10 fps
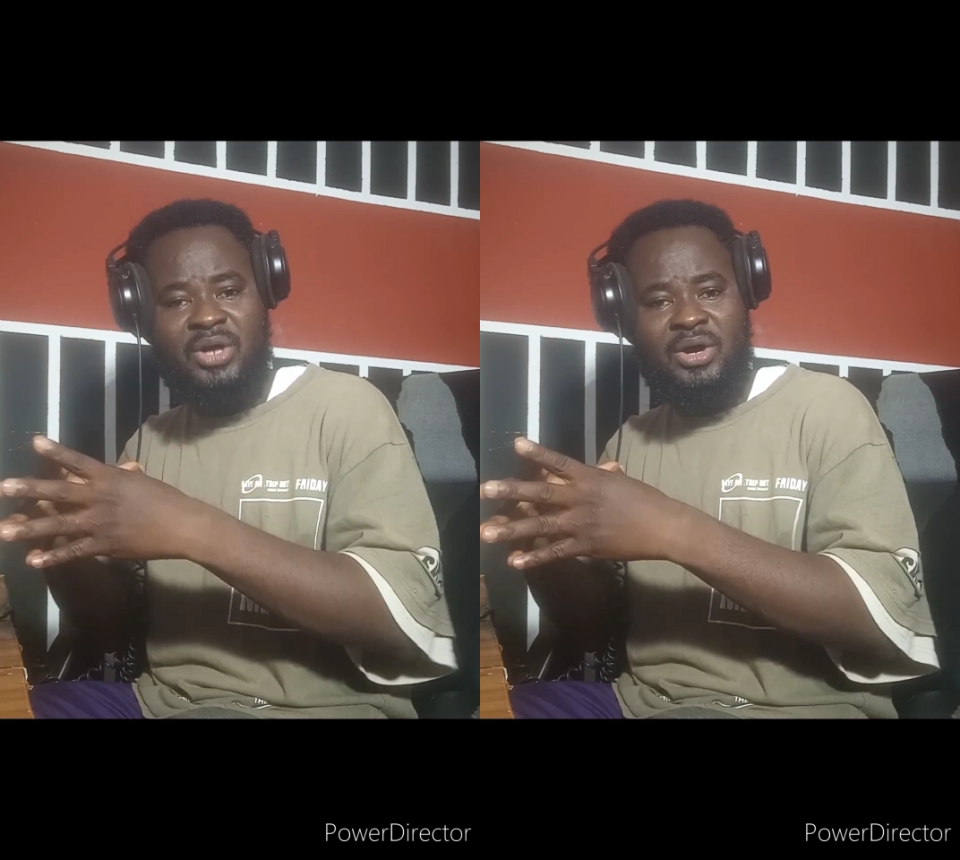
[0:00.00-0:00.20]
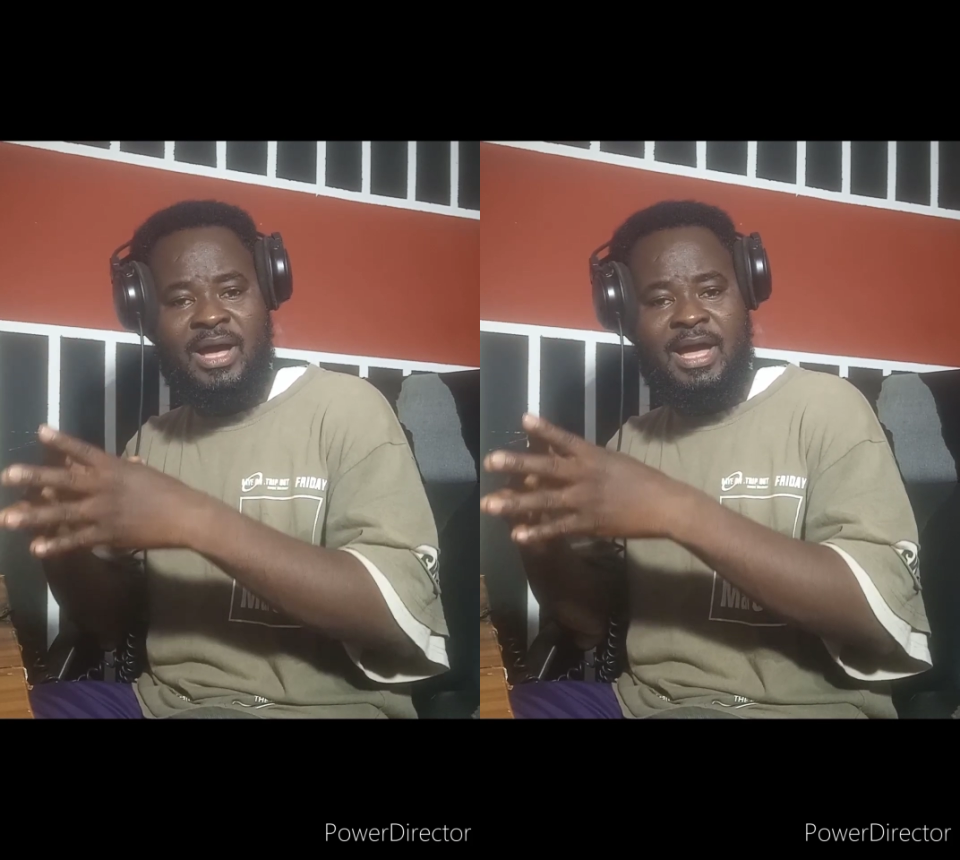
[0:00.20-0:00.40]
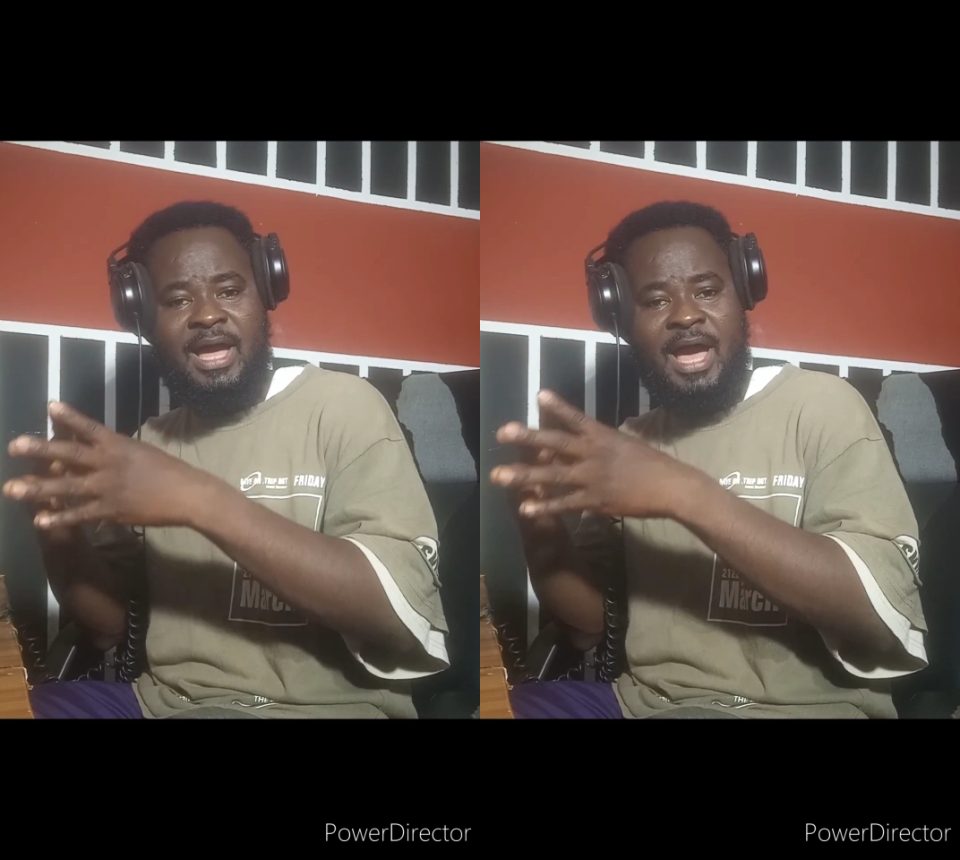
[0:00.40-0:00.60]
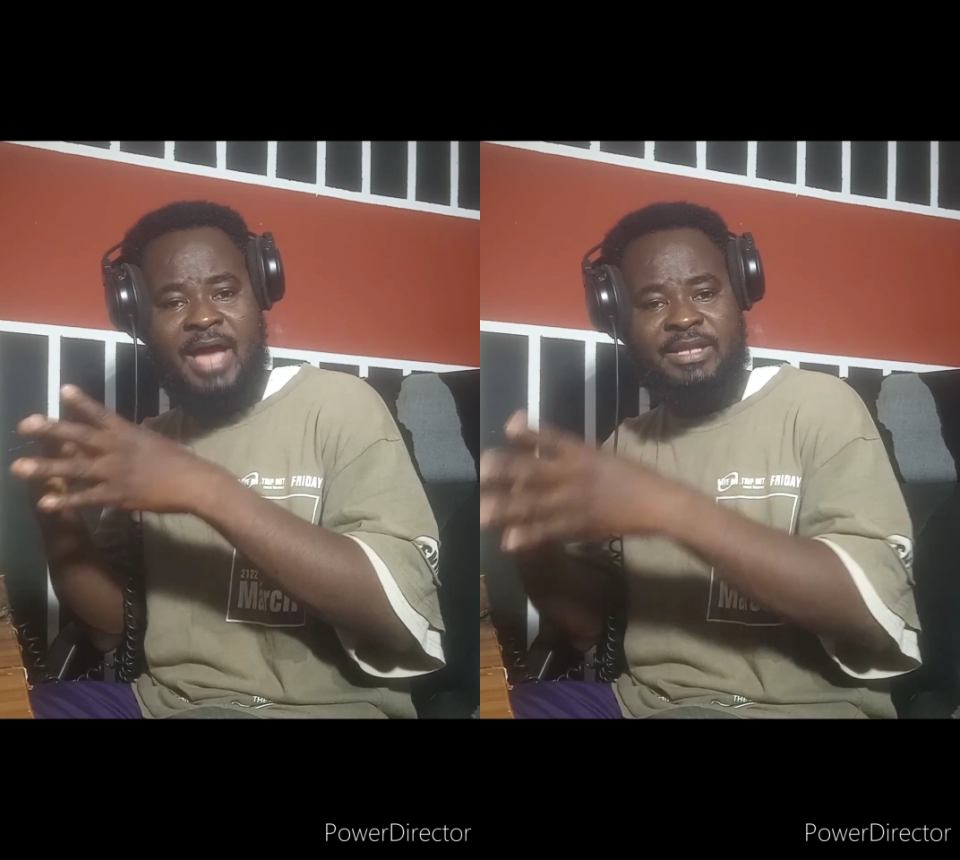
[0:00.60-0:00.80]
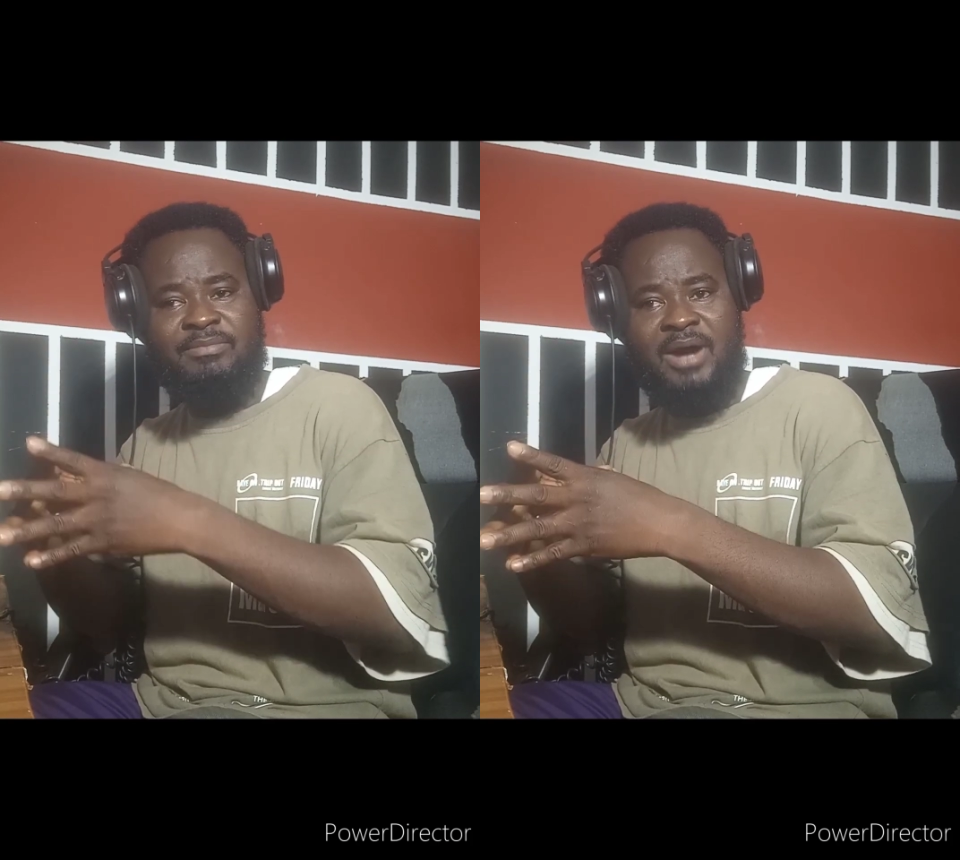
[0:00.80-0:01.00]

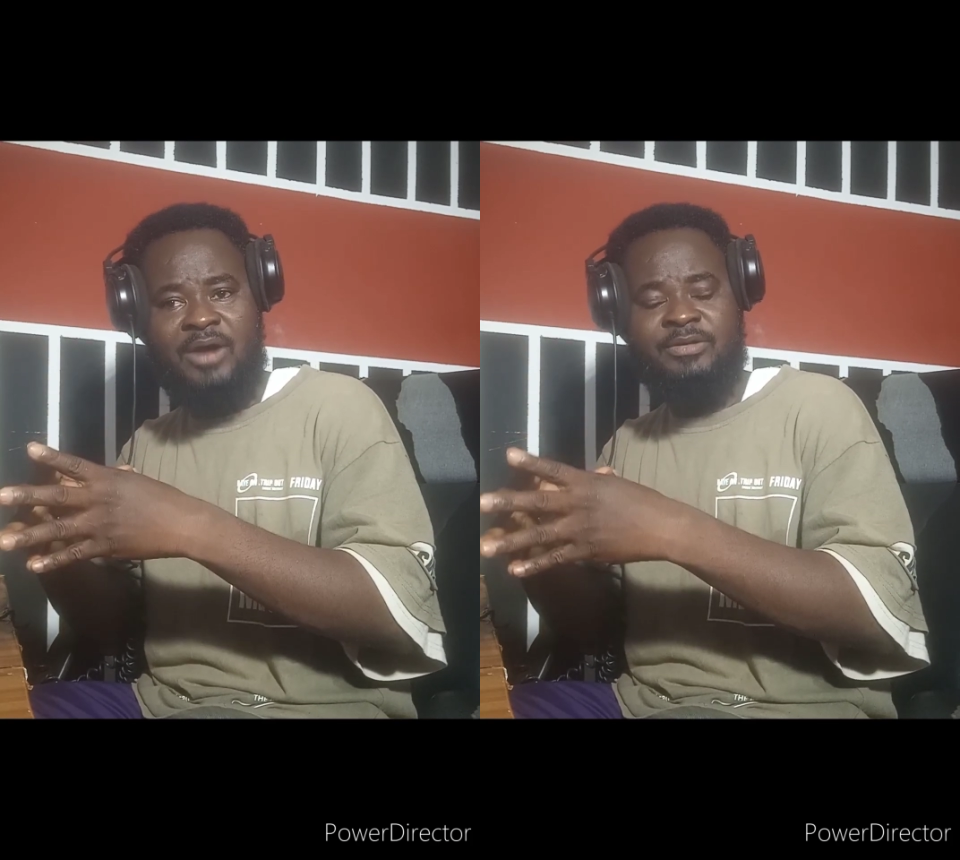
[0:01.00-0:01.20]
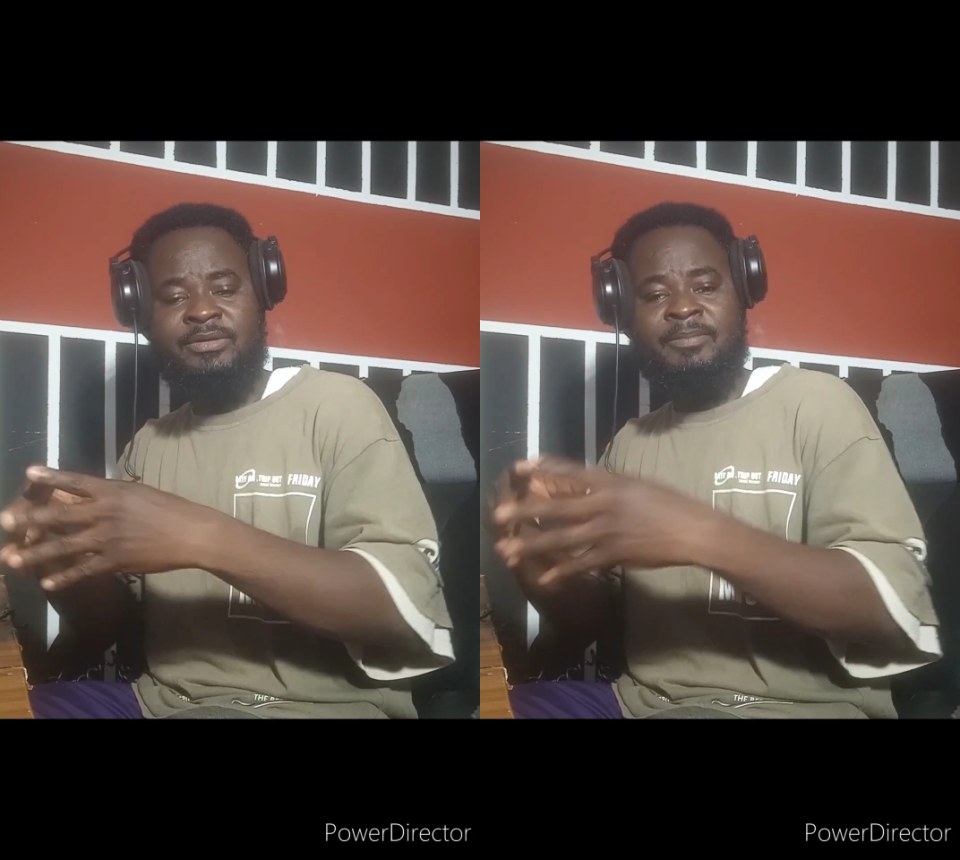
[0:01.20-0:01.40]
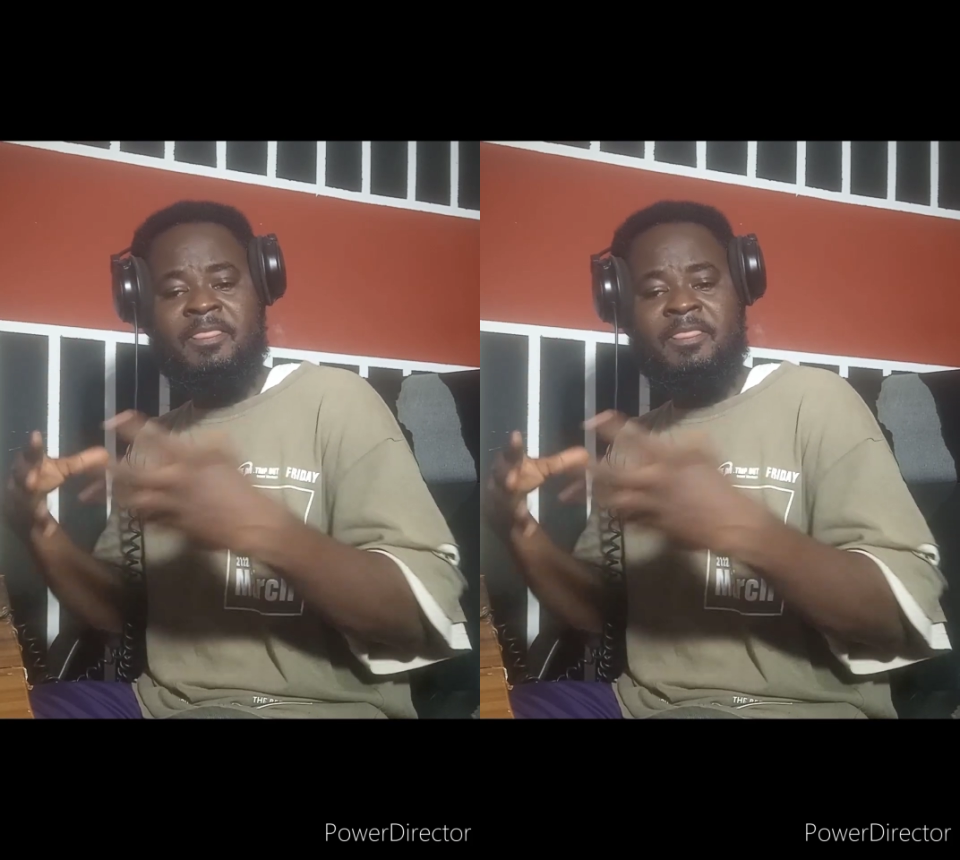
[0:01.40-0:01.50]
animal